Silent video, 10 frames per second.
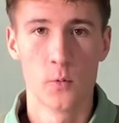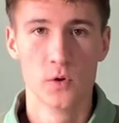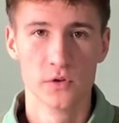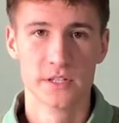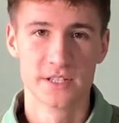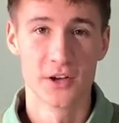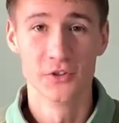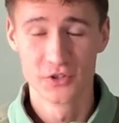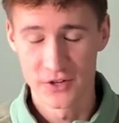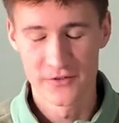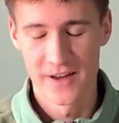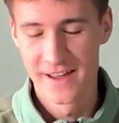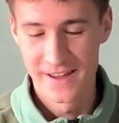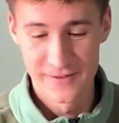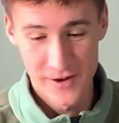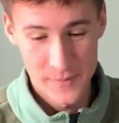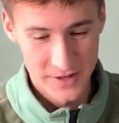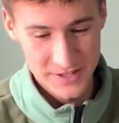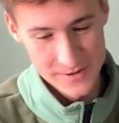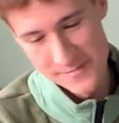will indulge if I
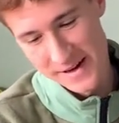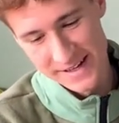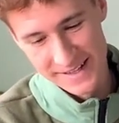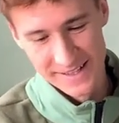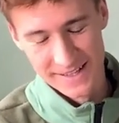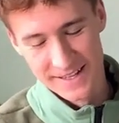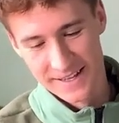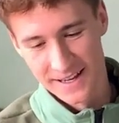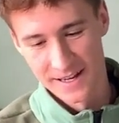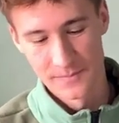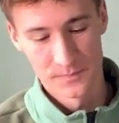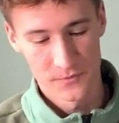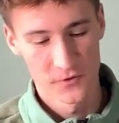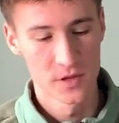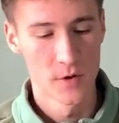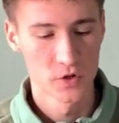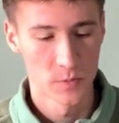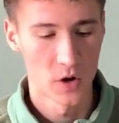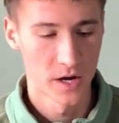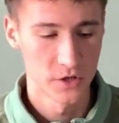must. But for the most
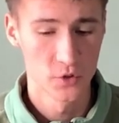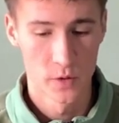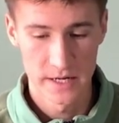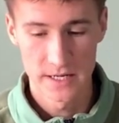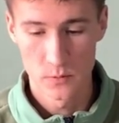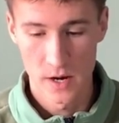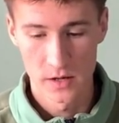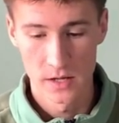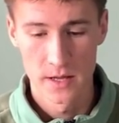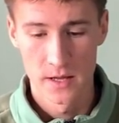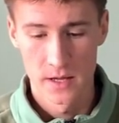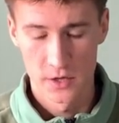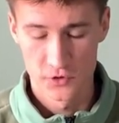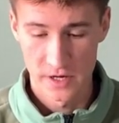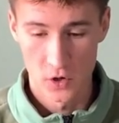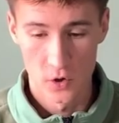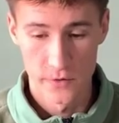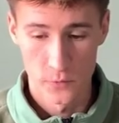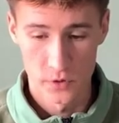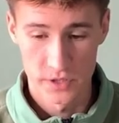part, I do want to eat well, drink a lot
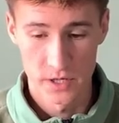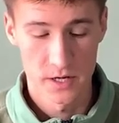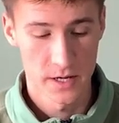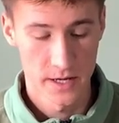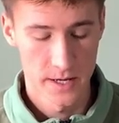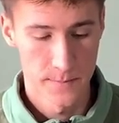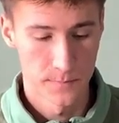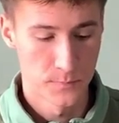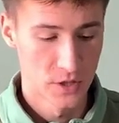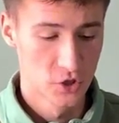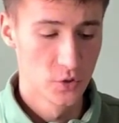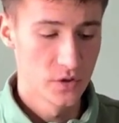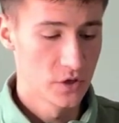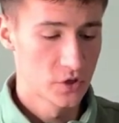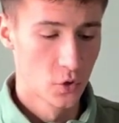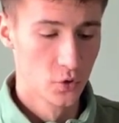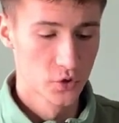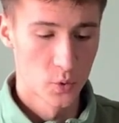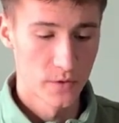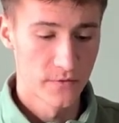of water, but do these all
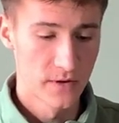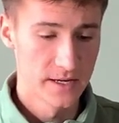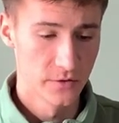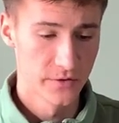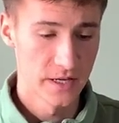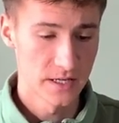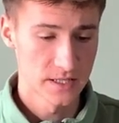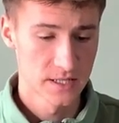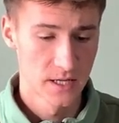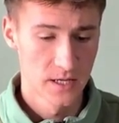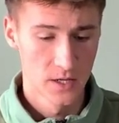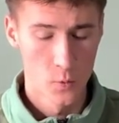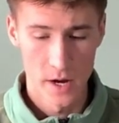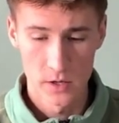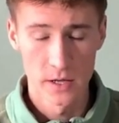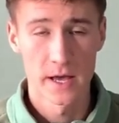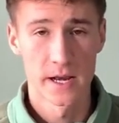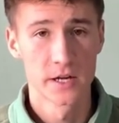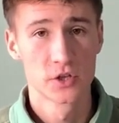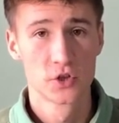sort of little things well. And
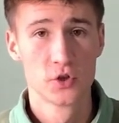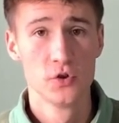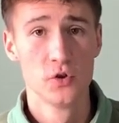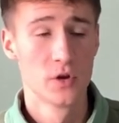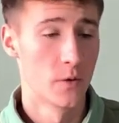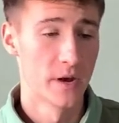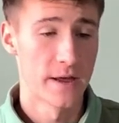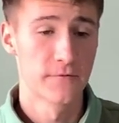I want to